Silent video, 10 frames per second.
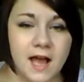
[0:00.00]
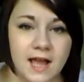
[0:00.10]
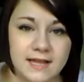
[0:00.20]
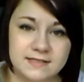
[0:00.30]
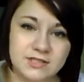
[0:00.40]

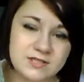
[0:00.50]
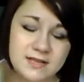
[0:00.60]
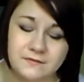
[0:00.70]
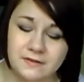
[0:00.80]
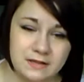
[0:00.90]
I just
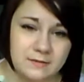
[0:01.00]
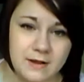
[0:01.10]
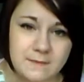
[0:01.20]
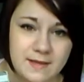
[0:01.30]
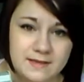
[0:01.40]
definitely
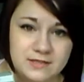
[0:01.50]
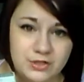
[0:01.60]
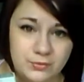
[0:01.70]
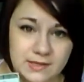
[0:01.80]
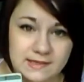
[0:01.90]
recommend
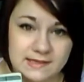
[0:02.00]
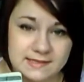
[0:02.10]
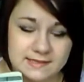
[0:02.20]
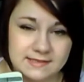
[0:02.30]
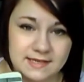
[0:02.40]
you read this.